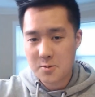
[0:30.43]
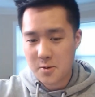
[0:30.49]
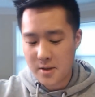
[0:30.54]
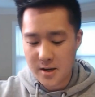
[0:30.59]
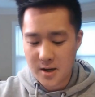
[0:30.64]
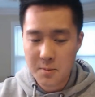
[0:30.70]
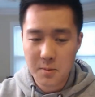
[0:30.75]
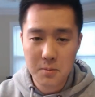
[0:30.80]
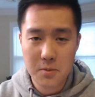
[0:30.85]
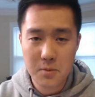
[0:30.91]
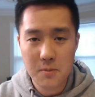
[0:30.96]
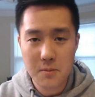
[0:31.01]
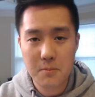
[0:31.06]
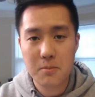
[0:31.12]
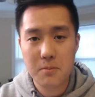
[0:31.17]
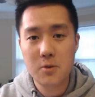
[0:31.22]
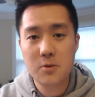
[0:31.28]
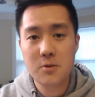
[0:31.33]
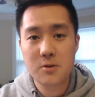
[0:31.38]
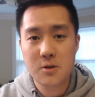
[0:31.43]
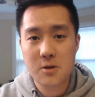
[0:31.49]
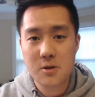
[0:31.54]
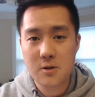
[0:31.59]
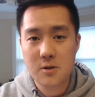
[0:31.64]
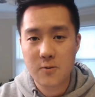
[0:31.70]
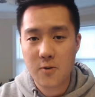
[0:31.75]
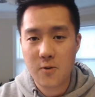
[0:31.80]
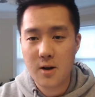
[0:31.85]
a couple bo
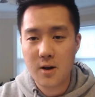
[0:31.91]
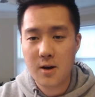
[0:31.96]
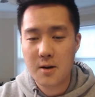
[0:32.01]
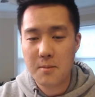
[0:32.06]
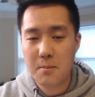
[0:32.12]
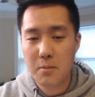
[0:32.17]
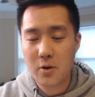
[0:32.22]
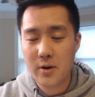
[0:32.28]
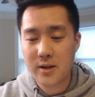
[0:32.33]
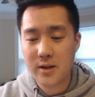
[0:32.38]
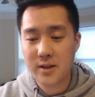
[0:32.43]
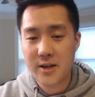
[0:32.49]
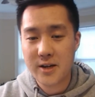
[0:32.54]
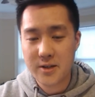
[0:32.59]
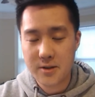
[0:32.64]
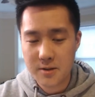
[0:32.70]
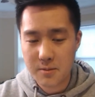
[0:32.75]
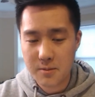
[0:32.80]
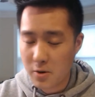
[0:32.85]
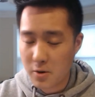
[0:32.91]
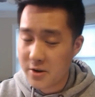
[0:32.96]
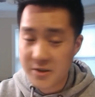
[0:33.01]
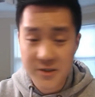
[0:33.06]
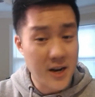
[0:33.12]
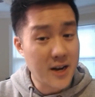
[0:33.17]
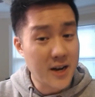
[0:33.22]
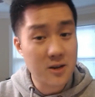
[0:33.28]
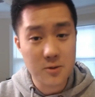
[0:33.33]
boosters from Burning, Le Burning
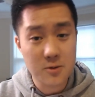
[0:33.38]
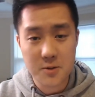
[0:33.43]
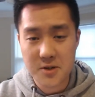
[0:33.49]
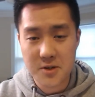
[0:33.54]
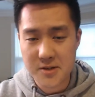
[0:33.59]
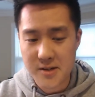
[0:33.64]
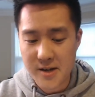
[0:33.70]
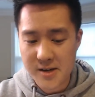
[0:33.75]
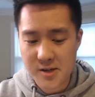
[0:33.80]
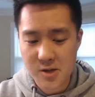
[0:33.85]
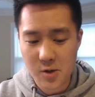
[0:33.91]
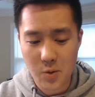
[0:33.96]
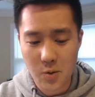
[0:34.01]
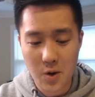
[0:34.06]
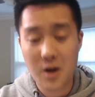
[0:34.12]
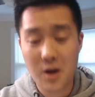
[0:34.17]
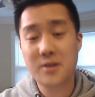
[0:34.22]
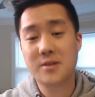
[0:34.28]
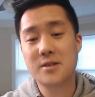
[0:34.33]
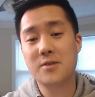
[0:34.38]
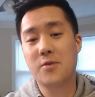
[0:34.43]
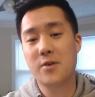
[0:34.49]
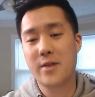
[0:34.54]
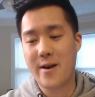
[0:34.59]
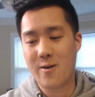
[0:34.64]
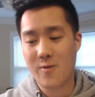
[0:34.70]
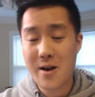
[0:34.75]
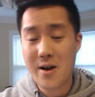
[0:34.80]
Shadows which is nice so we're hunting for
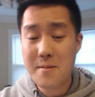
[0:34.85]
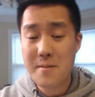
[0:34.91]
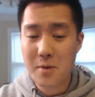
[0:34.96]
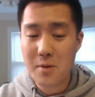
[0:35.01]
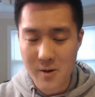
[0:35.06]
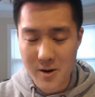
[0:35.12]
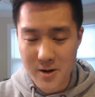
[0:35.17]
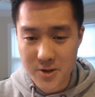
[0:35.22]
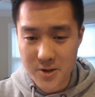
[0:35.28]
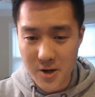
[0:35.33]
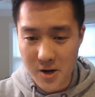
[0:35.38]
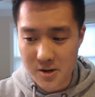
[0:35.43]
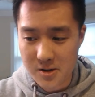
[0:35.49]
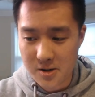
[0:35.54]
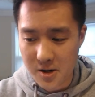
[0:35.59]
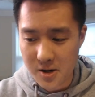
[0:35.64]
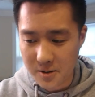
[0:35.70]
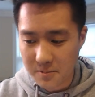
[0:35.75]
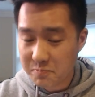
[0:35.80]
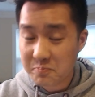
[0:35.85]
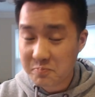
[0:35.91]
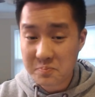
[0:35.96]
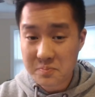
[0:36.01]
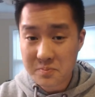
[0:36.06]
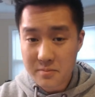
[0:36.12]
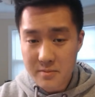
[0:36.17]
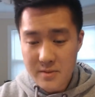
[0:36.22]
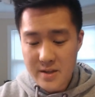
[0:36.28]
that Rainbow Rare Charizard.
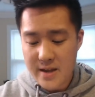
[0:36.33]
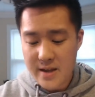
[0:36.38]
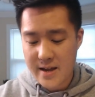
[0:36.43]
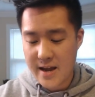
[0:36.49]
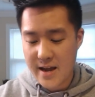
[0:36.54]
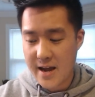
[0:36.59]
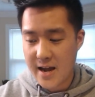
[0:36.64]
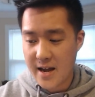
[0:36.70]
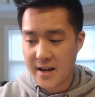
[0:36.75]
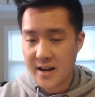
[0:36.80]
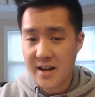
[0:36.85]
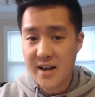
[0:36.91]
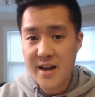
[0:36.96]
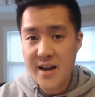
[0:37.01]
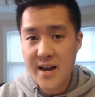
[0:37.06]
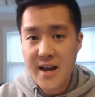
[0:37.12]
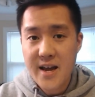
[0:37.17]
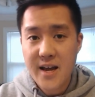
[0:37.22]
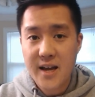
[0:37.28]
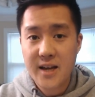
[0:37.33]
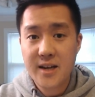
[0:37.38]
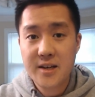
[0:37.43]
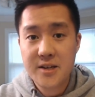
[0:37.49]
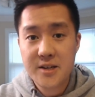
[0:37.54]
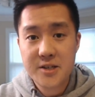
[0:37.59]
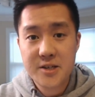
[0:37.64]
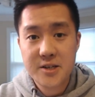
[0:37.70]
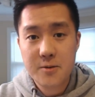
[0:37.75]
And in
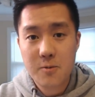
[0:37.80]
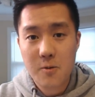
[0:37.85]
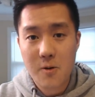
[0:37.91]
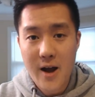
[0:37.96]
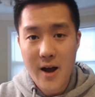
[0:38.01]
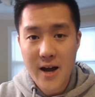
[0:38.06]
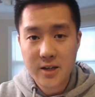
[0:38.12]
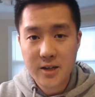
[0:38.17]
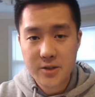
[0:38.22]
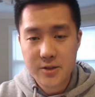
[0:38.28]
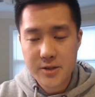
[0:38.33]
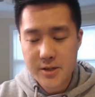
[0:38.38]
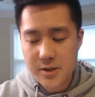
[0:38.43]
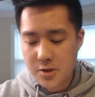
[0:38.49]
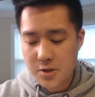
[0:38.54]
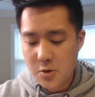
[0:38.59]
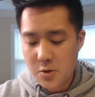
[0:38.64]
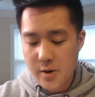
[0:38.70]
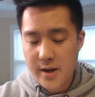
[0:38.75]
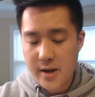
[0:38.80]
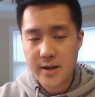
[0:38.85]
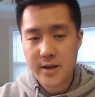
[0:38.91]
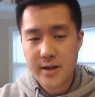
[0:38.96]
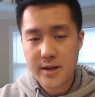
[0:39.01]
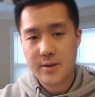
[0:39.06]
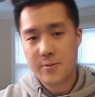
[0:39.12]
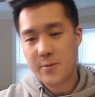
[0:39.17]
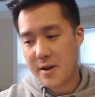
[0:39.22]
addition, we're actually
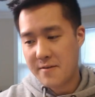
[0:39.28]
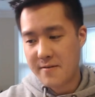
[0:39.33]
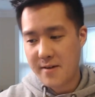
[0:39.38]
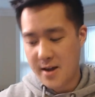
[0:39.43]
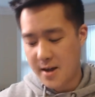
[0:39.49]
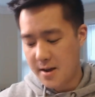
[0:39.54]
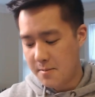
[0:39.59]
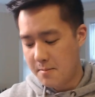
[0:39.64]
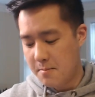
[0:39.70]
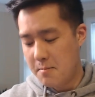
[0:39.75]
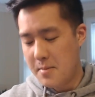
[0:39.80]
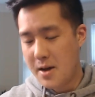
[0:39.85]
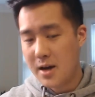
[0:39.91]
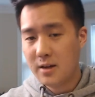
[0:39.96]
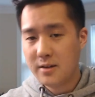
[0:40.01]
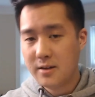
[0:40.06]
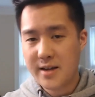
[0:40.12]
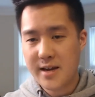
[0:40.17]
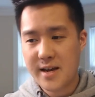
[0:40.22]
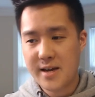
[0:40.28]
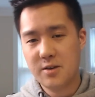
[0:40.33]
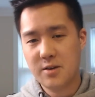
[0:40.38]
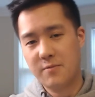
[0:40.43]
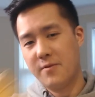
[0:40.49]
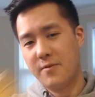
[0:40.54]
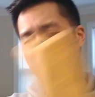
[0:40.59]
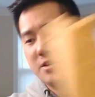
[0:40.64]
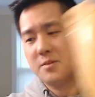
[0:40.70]
doing, we have a mail day,
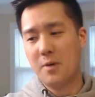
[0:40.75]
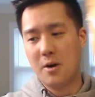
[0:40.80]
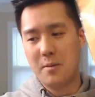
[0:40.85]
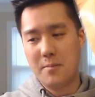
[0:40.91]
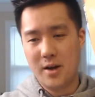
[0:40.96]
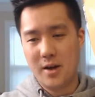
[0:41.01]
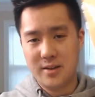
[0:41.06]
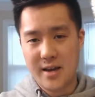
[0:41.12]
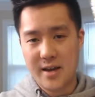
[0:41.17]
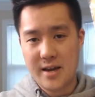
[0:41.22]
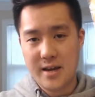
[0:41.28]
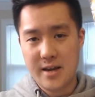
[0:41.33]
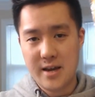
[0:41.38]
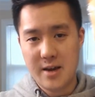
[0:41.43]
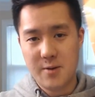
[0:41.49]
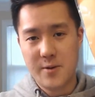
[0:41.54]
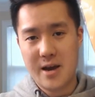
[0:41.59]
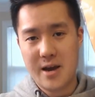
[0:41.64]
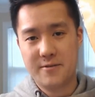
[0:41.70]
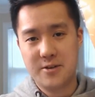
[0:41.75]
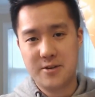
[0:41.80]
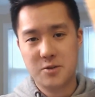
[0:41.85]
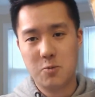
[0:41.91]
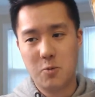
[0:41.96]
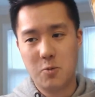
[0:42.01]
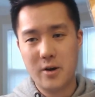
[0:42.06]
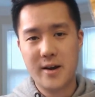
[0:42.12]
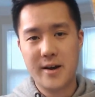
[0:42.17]
very small mail day, and we have
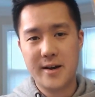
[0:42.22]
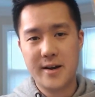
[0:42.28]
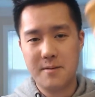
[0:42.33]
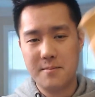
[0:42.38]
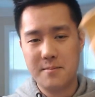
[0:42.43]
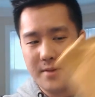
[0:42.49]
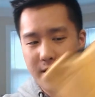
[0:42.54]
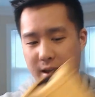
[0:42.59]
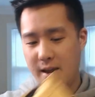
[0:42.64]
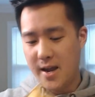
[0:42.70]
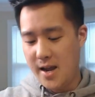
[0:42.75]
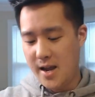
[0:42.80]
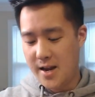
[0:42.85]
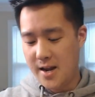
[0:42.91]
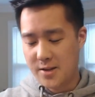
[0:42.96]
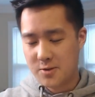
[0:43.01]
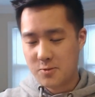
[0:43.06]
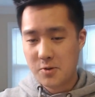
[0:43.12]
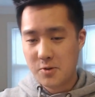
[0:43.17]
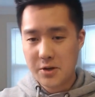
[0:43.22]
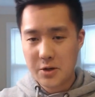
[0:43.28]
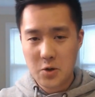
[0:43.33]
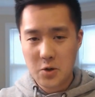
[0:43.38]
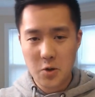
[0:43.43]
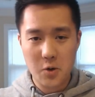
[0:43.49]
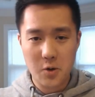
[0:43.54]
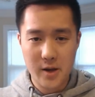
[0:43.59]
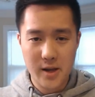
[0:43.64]
just one item, and it's really
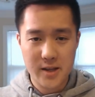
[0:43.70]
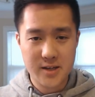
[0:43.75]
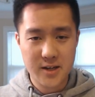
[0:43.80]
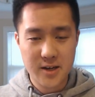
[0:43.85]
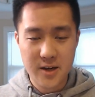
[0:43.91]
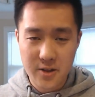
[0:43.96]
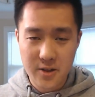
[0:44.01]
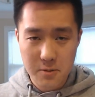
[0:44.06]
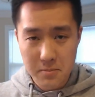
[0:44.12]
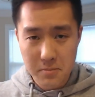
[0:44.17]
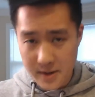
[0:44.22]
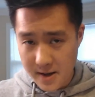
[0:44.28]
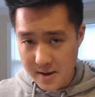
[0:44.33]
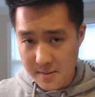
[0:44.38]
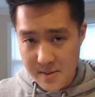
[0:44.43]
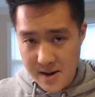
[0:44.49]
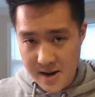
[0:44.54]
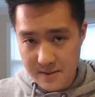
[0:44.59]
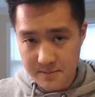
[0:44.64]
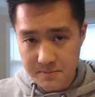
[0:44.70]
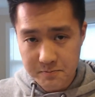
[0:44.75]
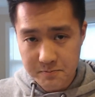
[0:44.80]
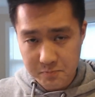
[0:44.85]
cool. It's another playmat